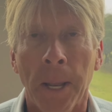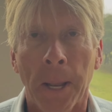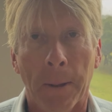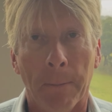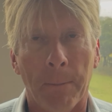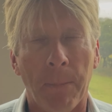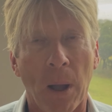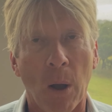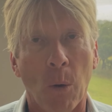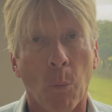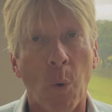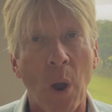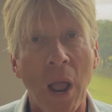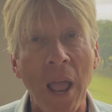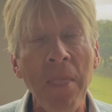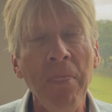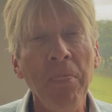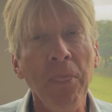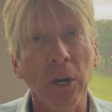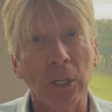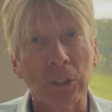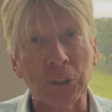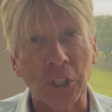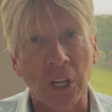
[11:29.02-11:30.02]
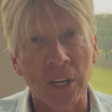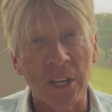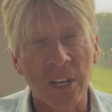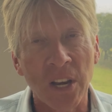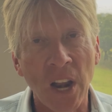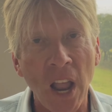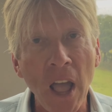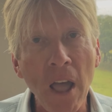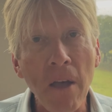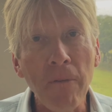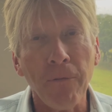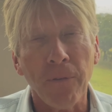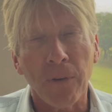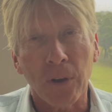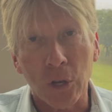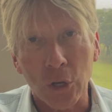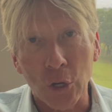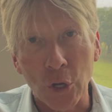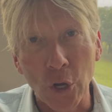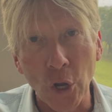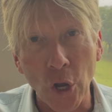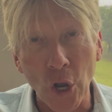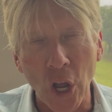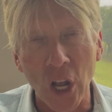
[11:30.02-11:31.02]
But when there's enough
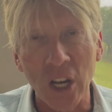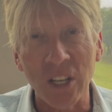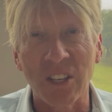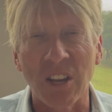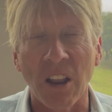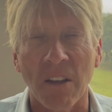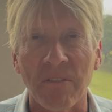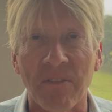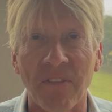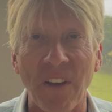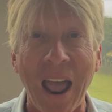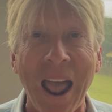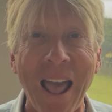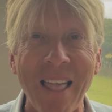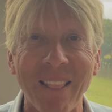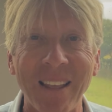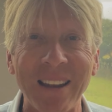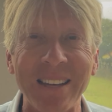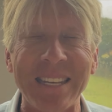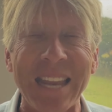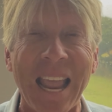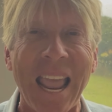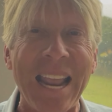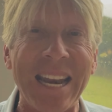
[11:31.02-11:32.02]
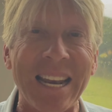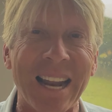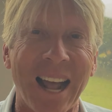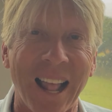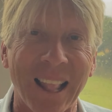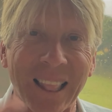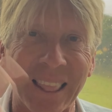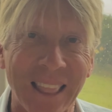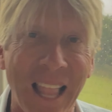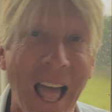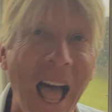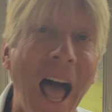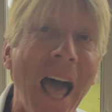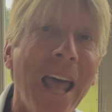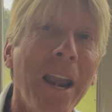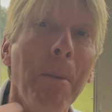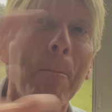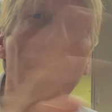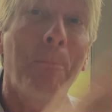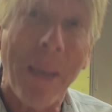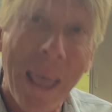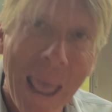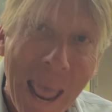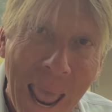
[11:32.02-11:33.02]
good to validate a lot
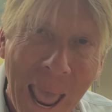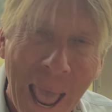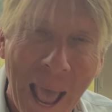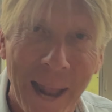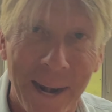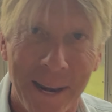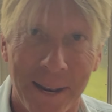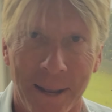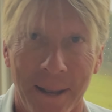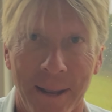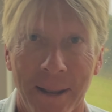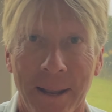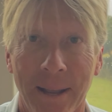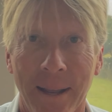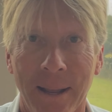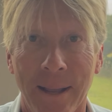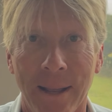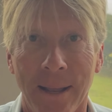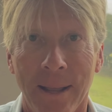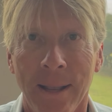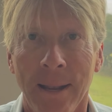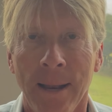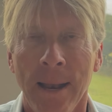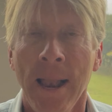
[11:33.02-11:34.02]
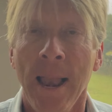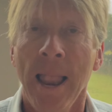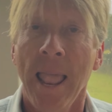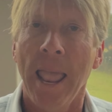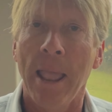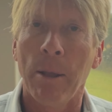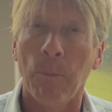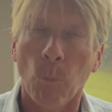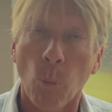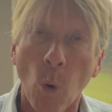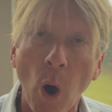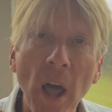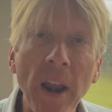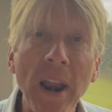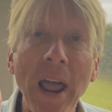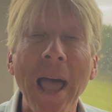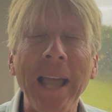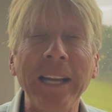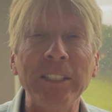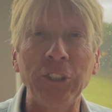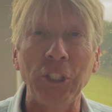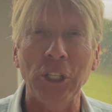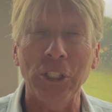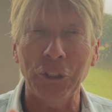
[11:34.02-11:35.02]
of bad, and what
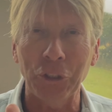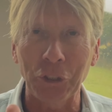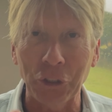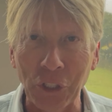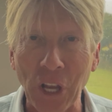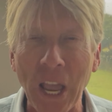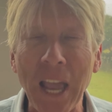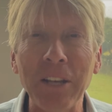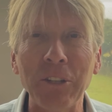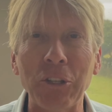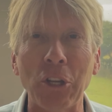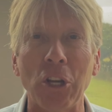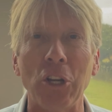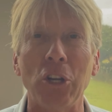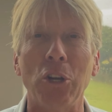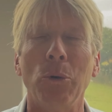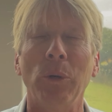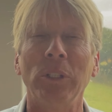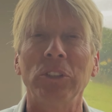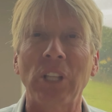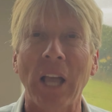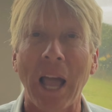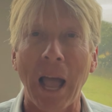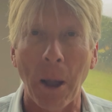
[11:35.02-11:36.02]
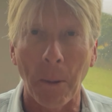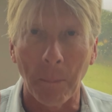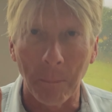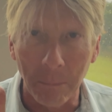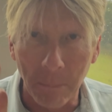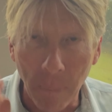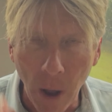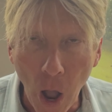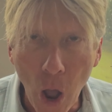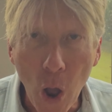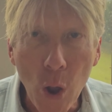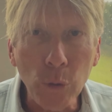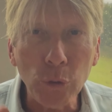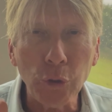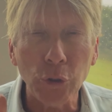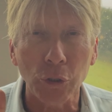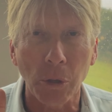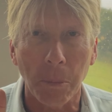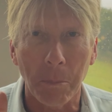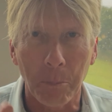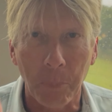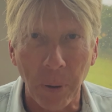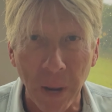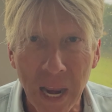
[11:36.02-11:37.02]
I just said to you is how
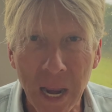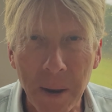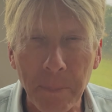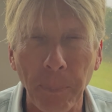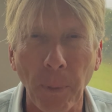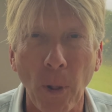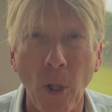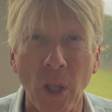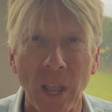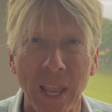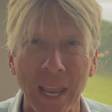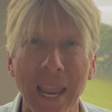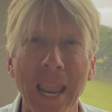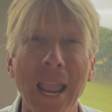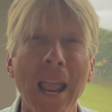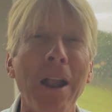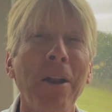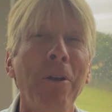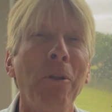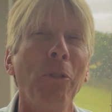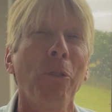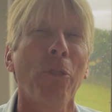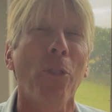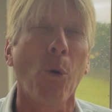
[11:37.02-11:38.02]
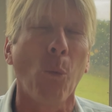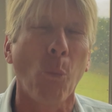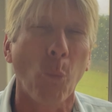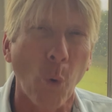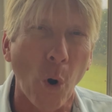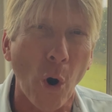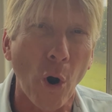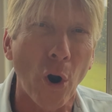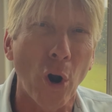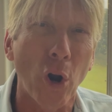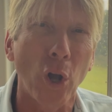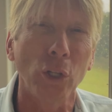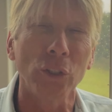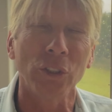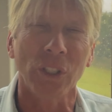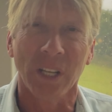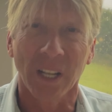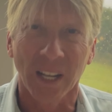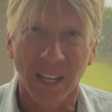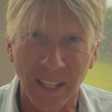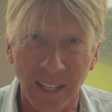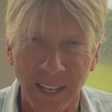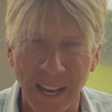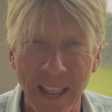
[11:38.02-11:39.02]
most people in the
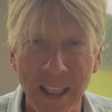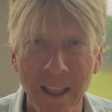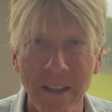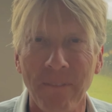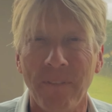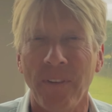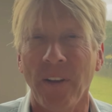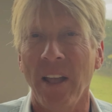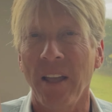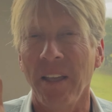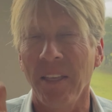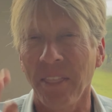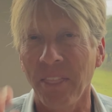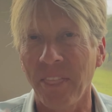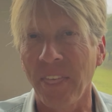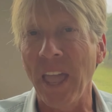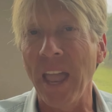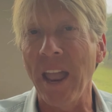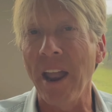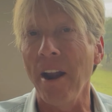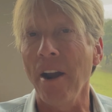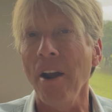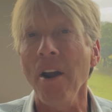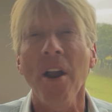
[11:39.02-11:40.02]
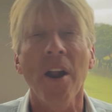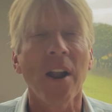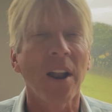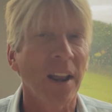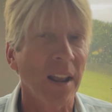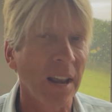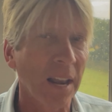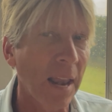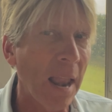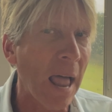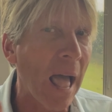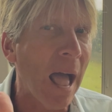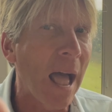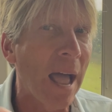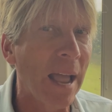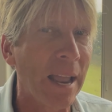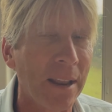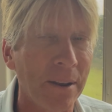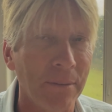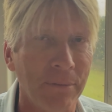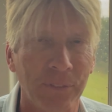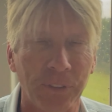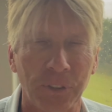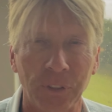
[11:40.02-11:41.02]
world live their
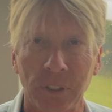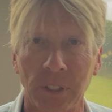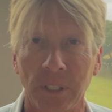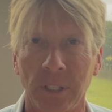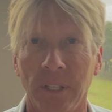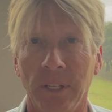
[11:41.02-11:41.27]
lives.